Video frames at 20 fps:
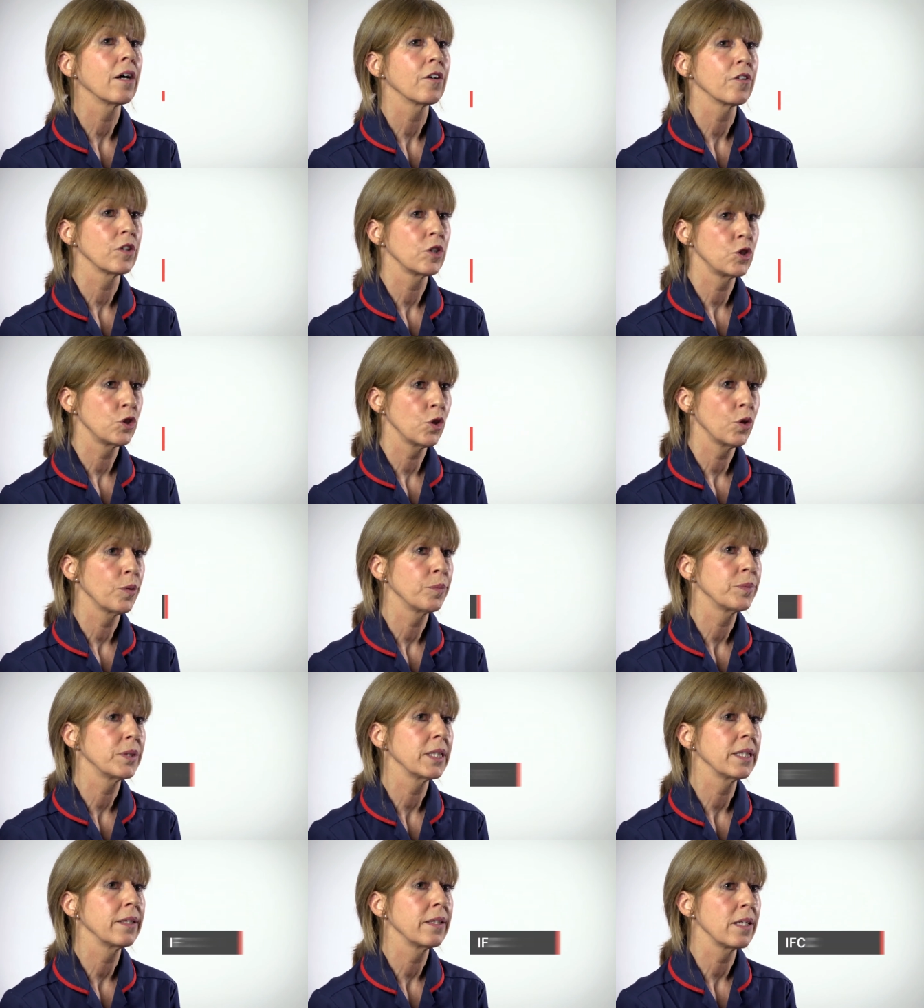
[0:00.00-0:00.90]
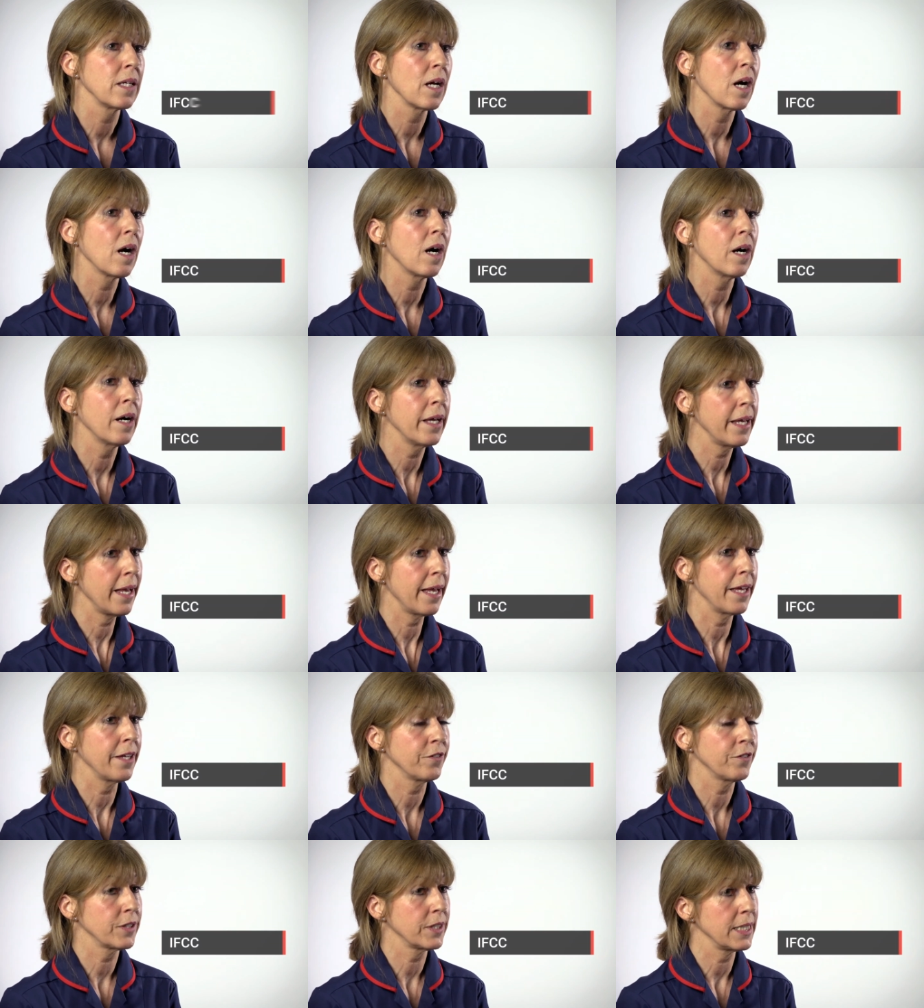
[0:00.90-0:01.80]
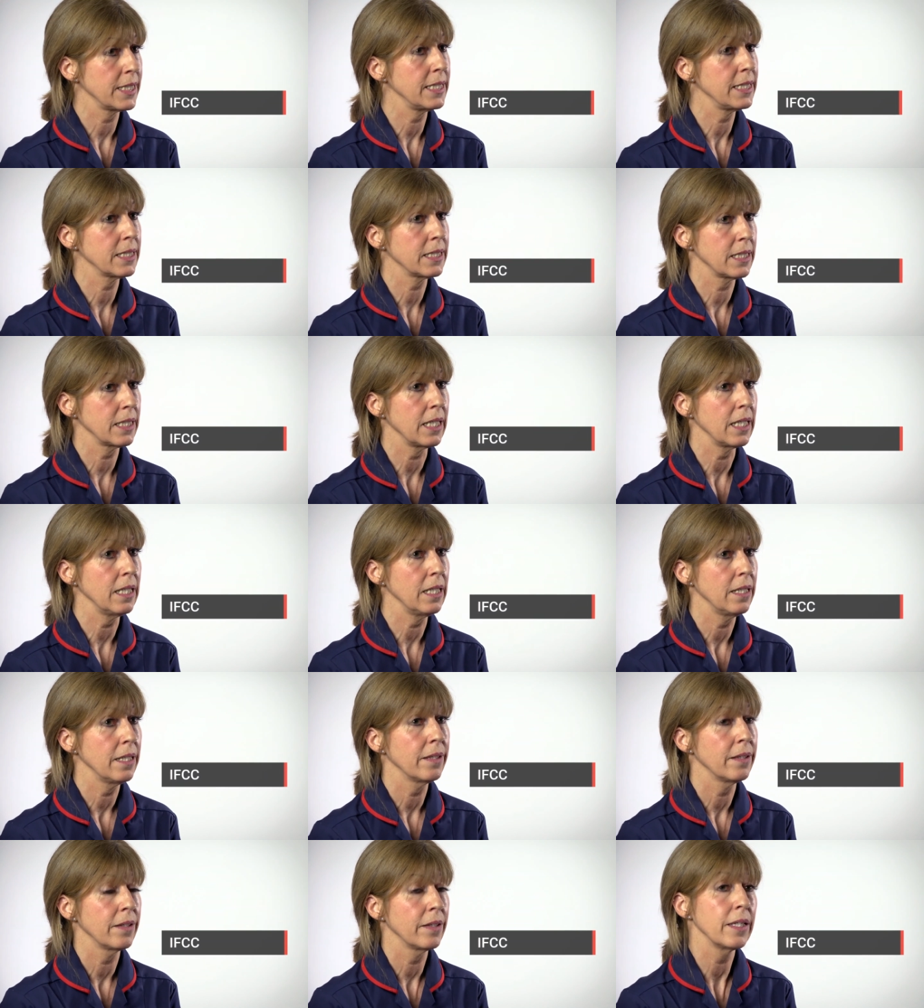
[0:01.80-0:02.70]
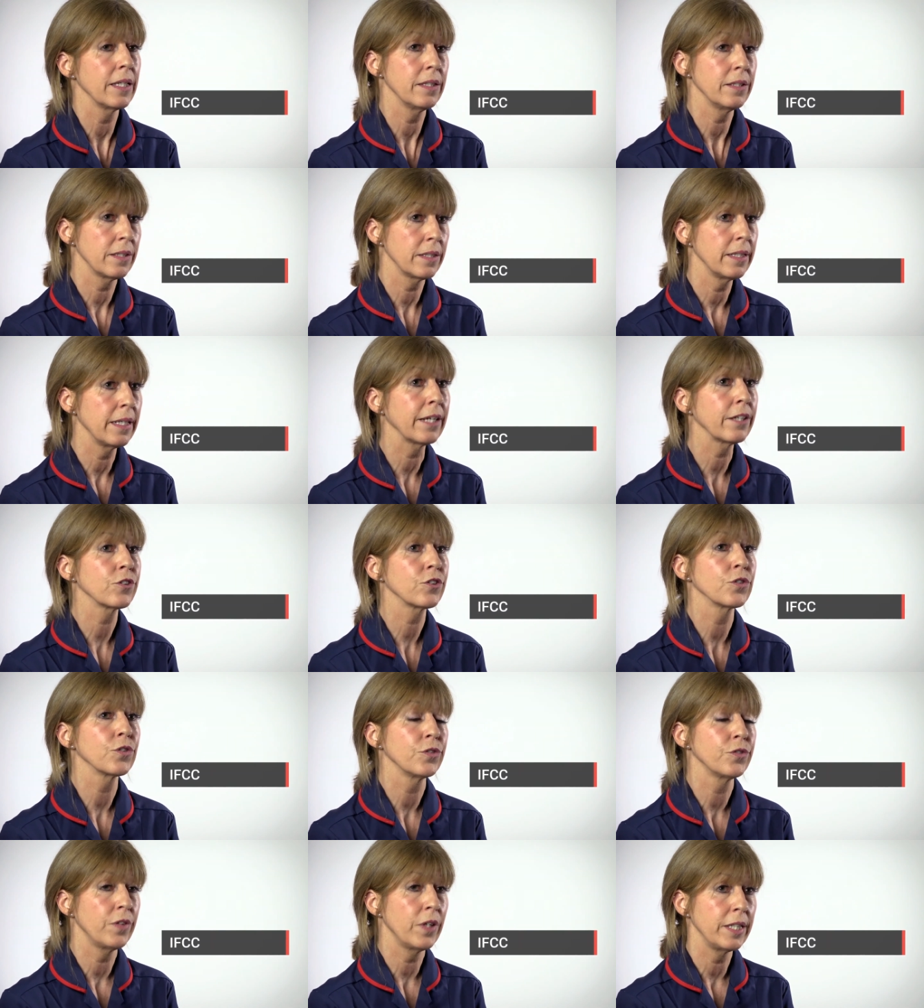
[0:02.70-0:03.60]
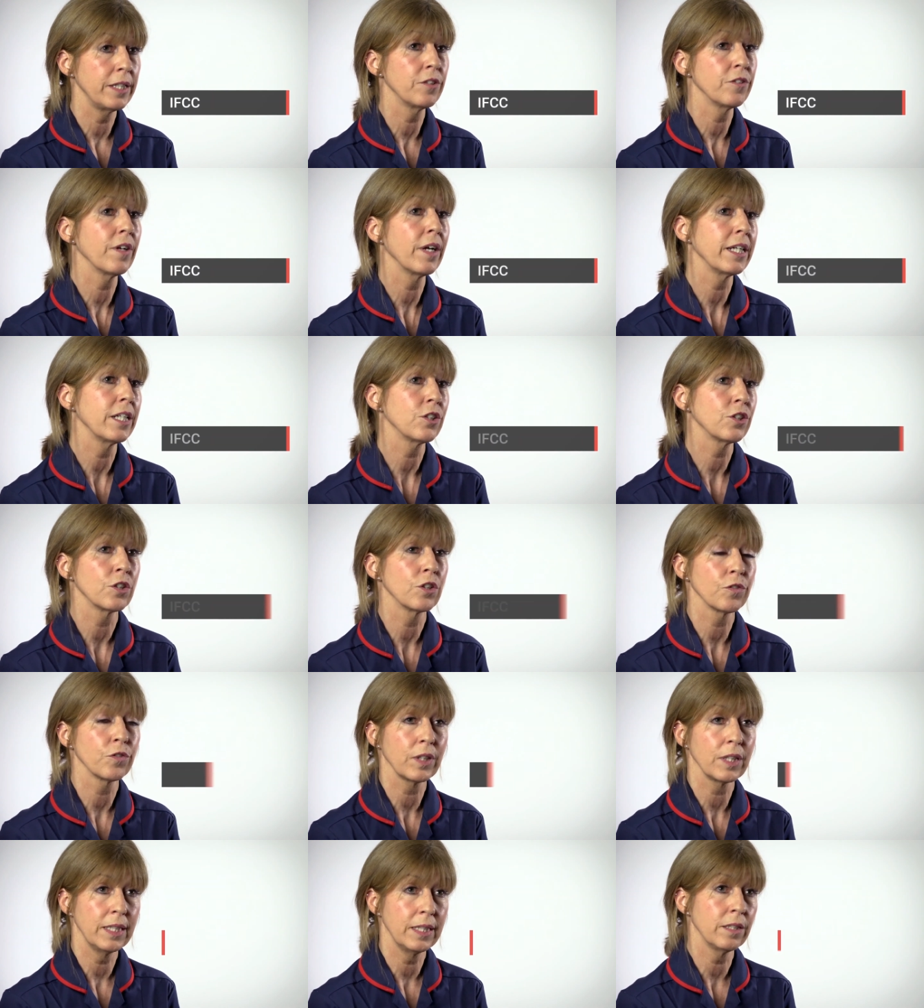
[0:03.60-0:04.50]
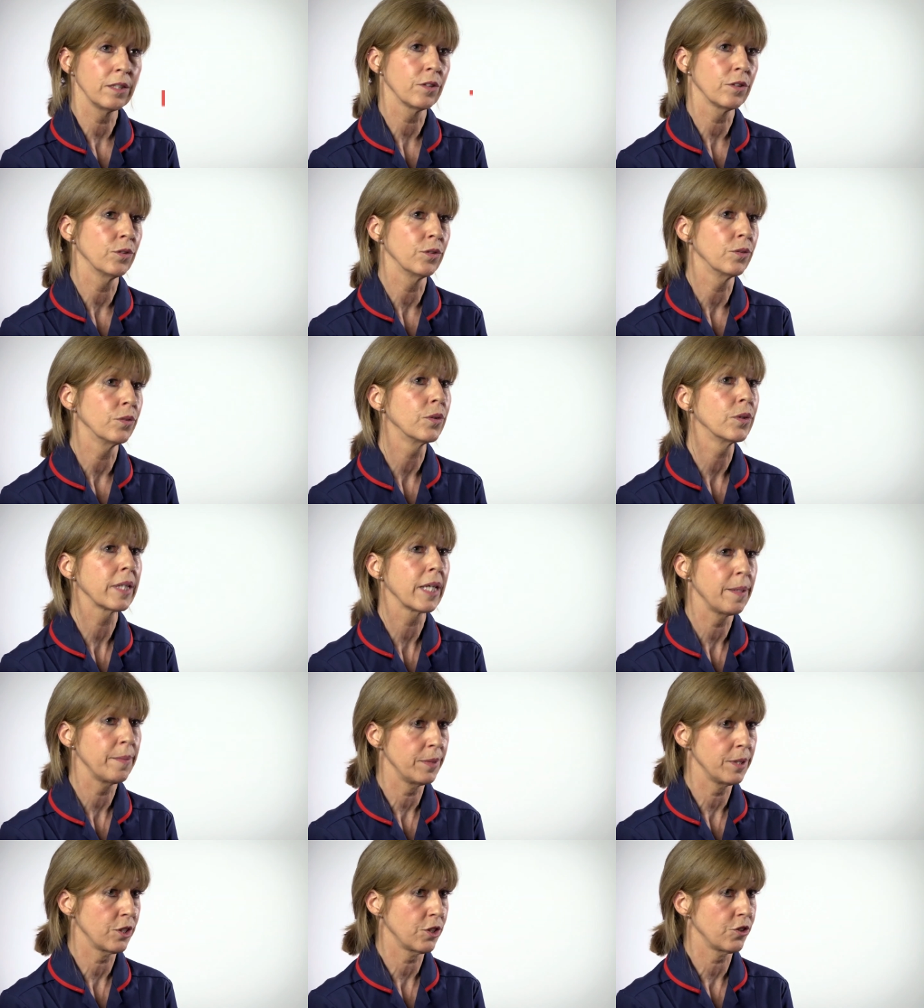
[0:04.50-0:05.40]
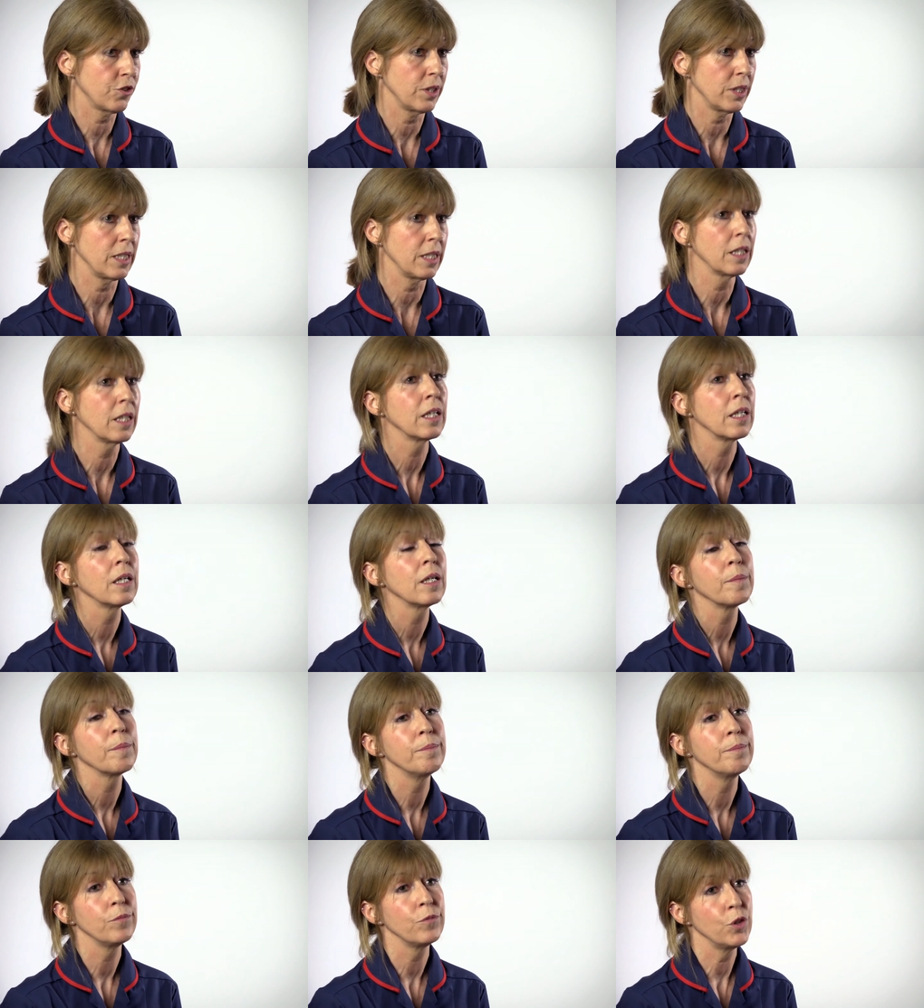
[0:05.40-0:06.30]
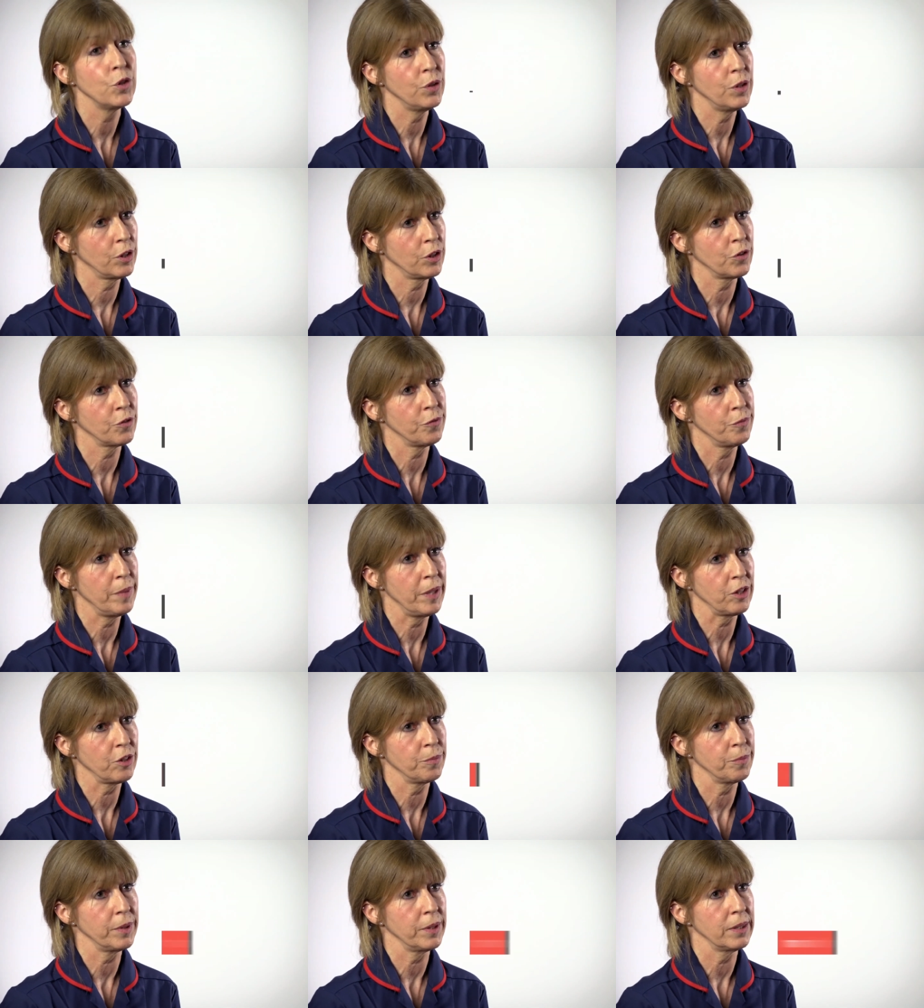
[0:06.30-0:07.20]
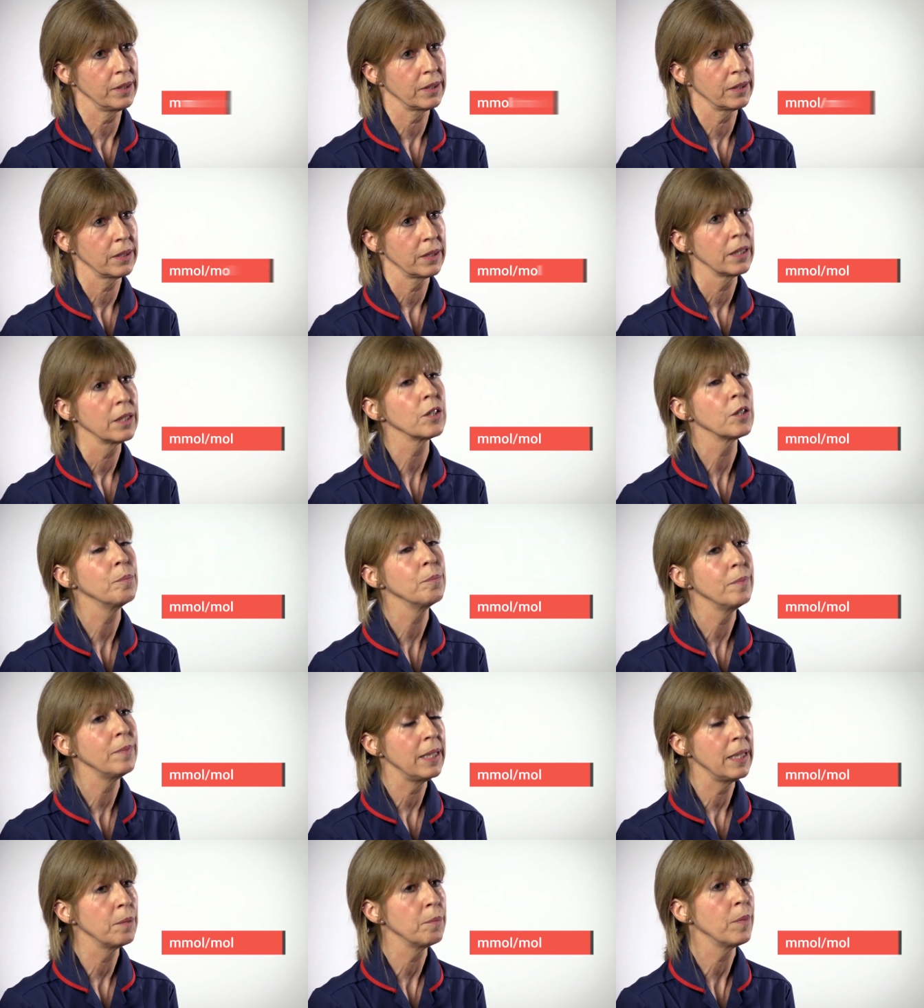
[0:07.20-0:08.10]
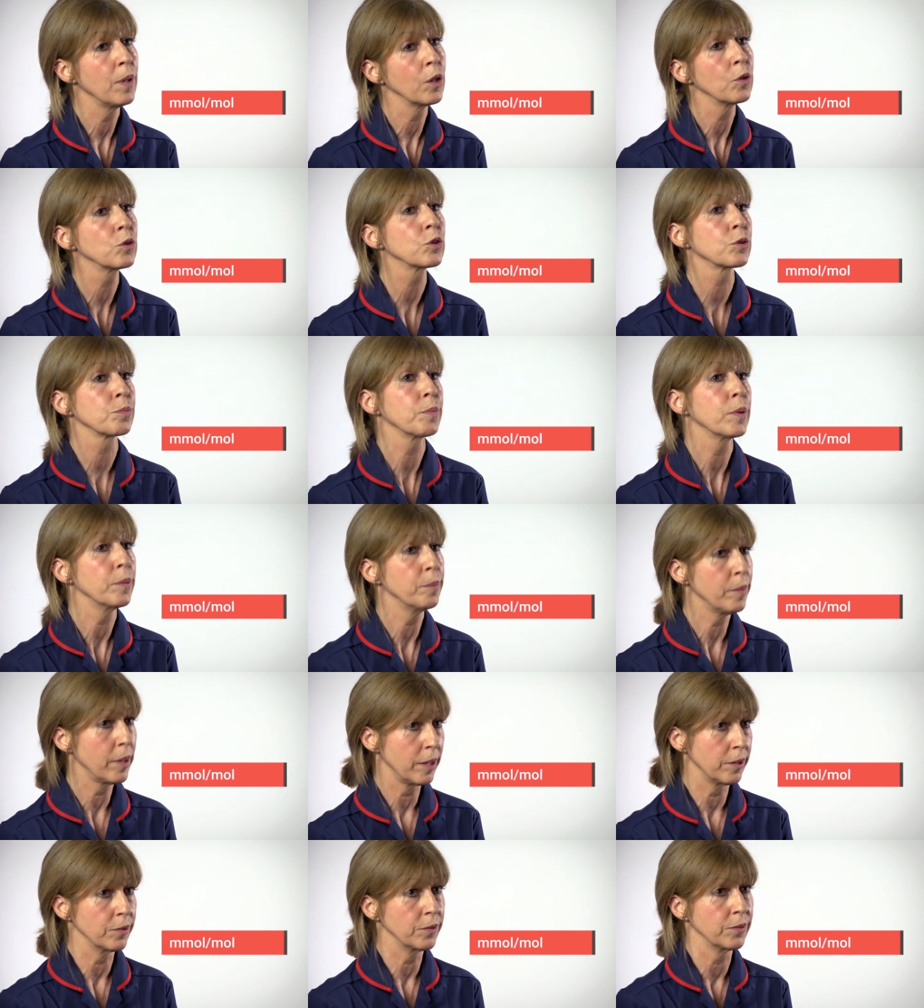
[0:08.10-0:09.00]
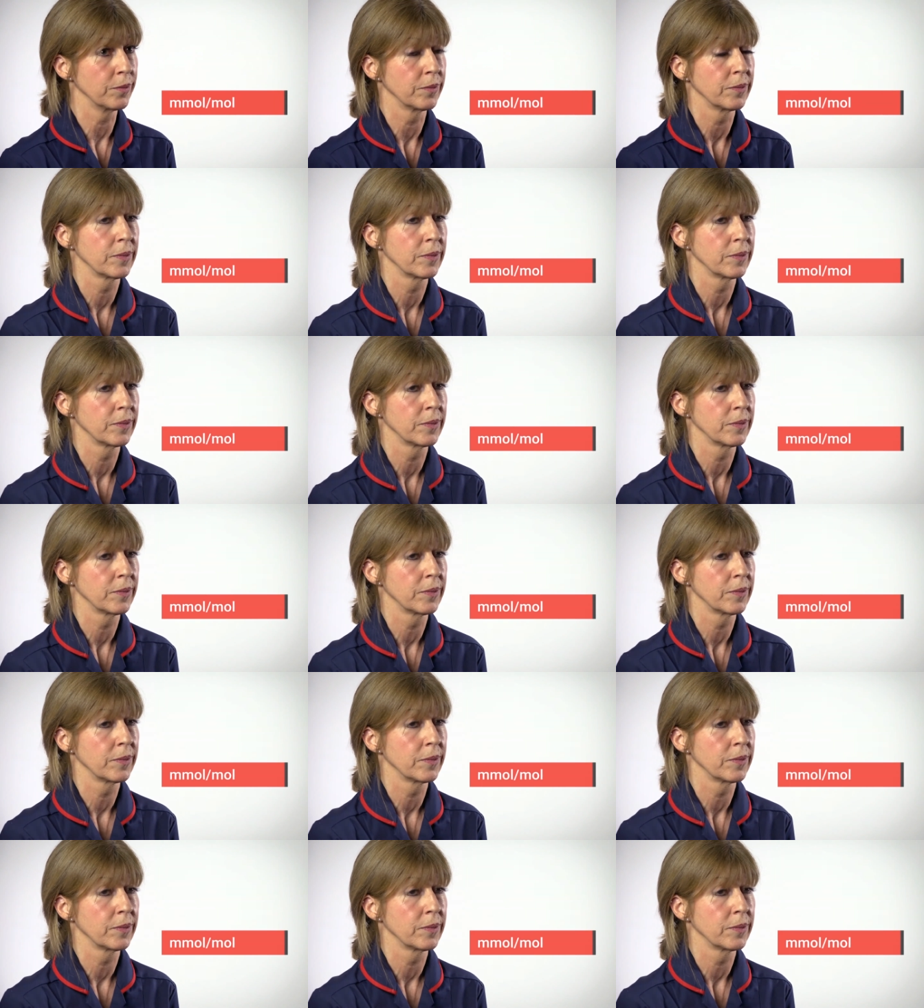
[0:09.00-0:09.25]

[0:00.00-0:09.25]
are adopting the IFCC, International Federation of Clinical Chemistry, unit of measurement, the millimoles per mole.